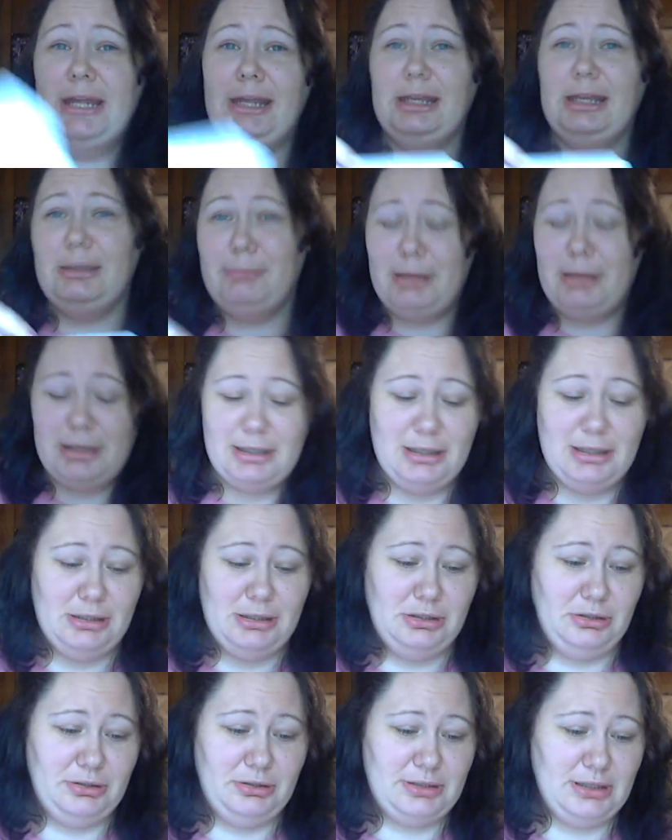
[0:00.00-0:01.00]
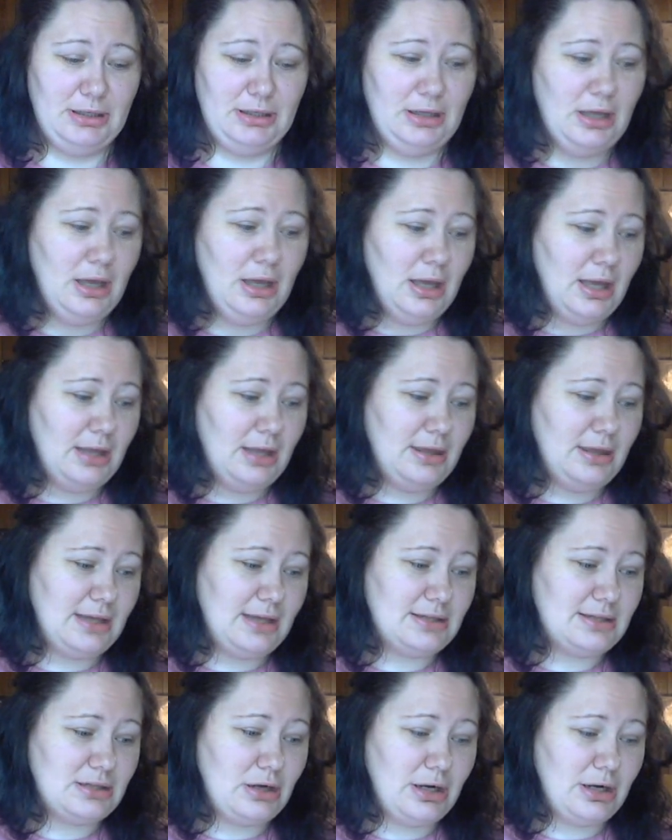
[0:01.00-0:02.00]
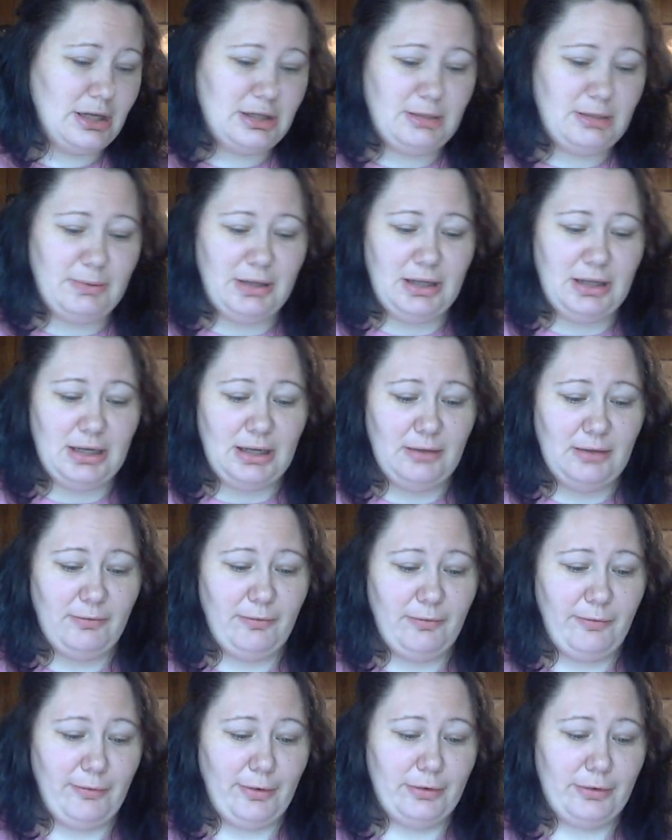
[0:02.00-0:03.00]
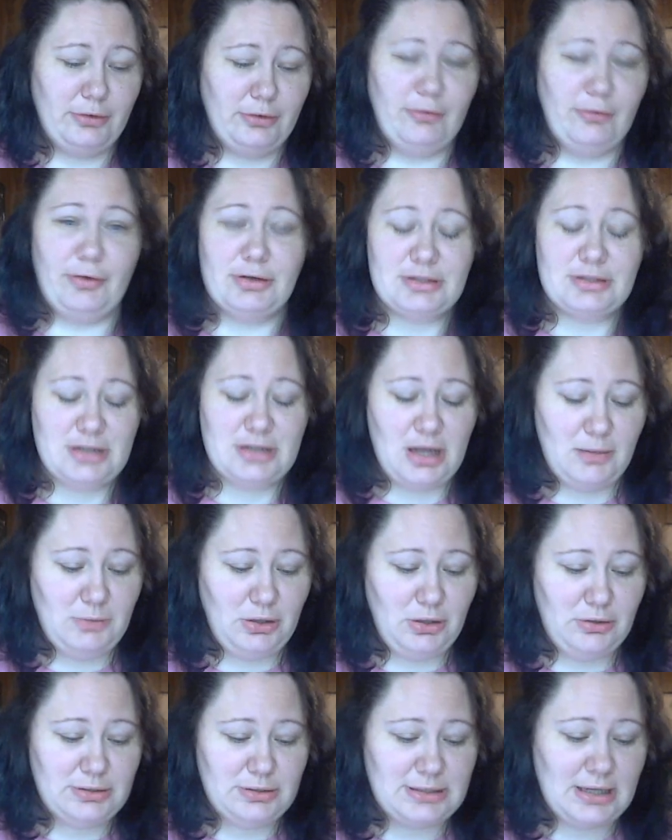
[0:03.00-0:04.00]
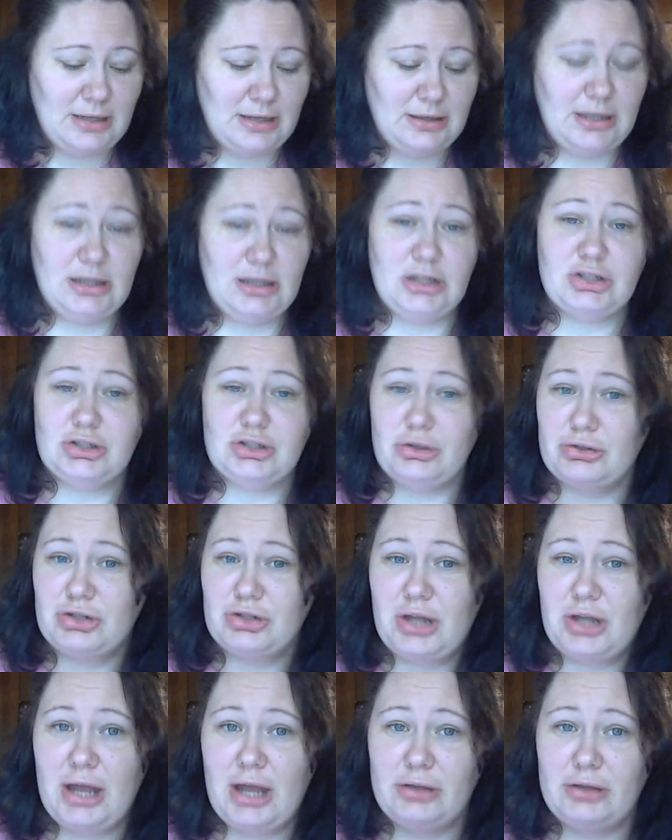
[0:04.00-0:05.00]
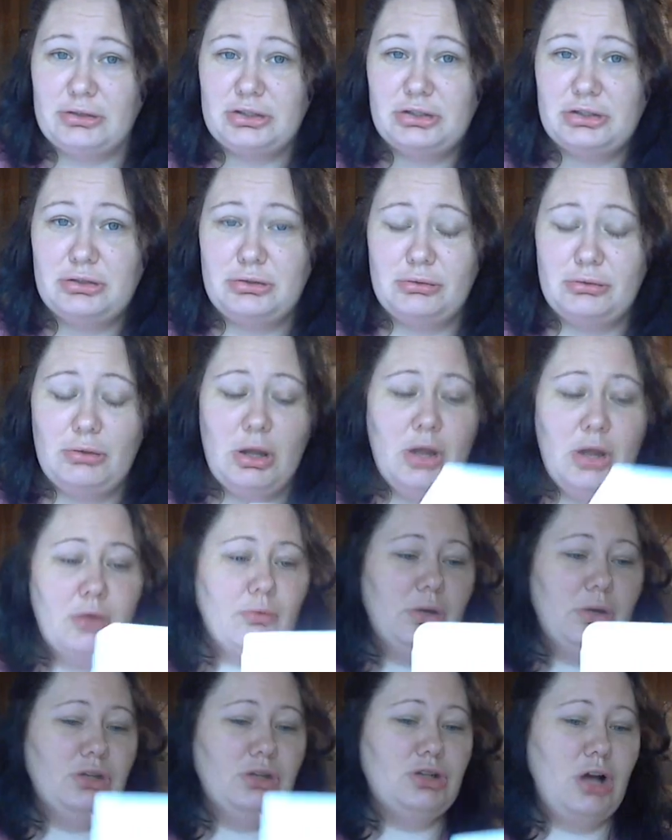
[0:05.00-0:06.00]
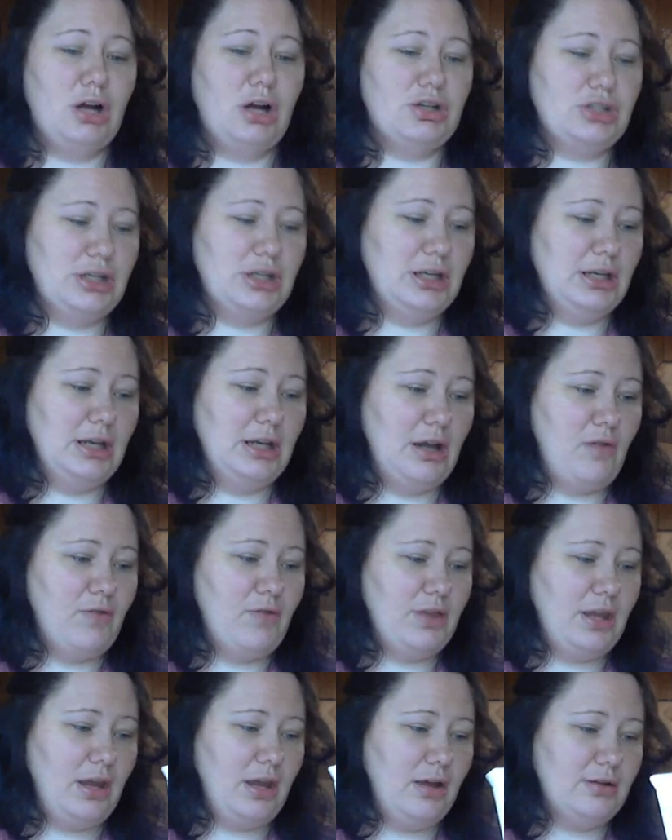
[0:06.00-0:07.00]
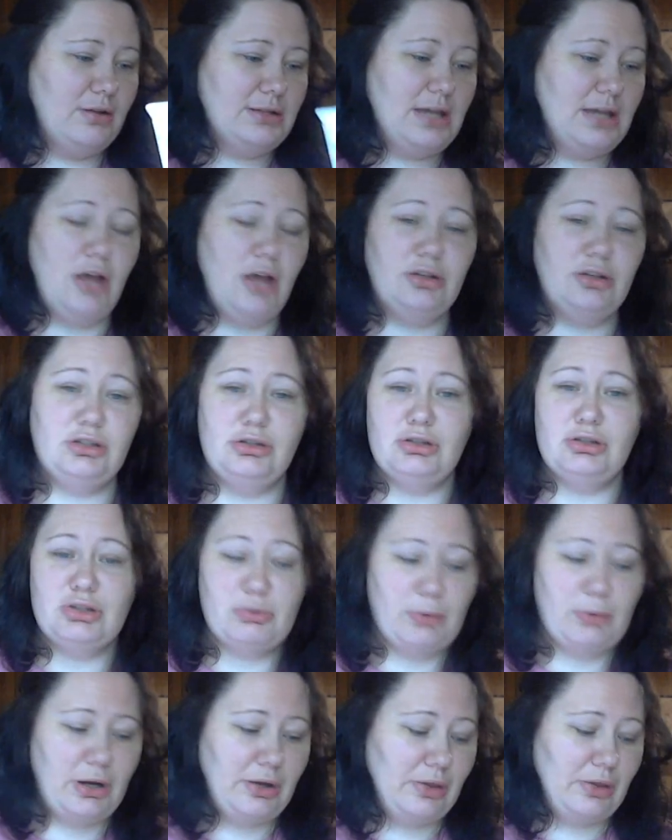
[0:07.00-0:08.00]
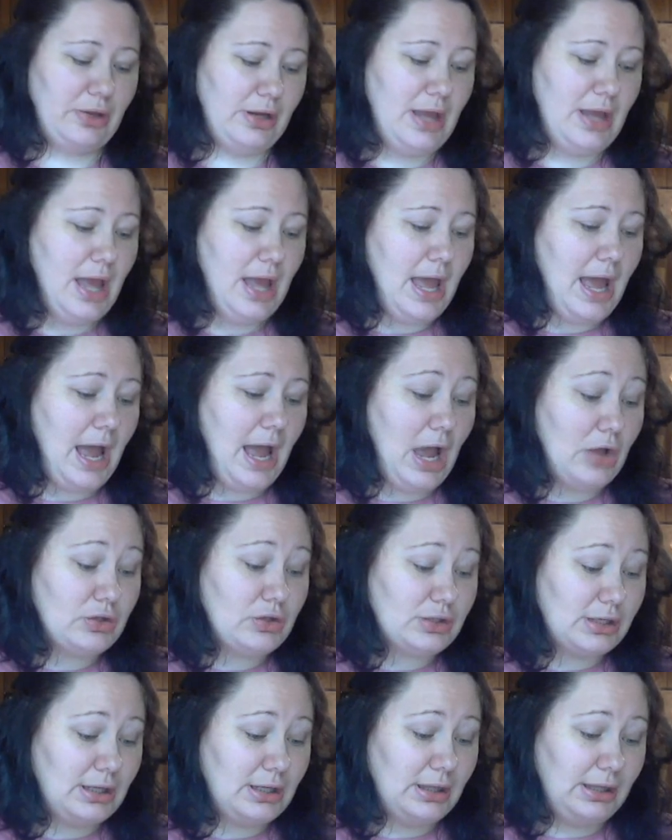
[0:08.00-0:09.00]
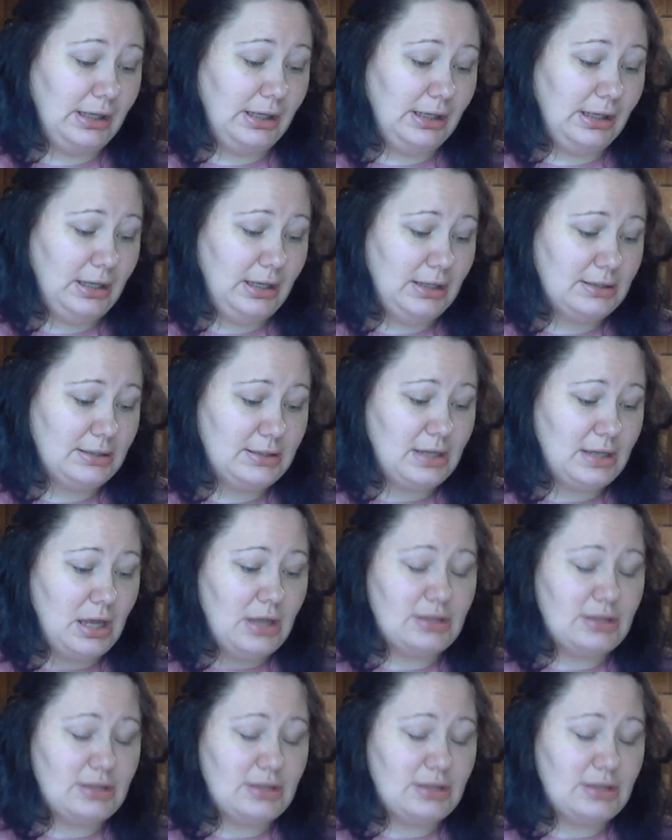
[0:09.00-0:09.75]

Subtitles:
Anybody can use it. If they start at the beginning for your first time use, then it shows you how to recharge it and everything else, how to use it regularly, how to clean it.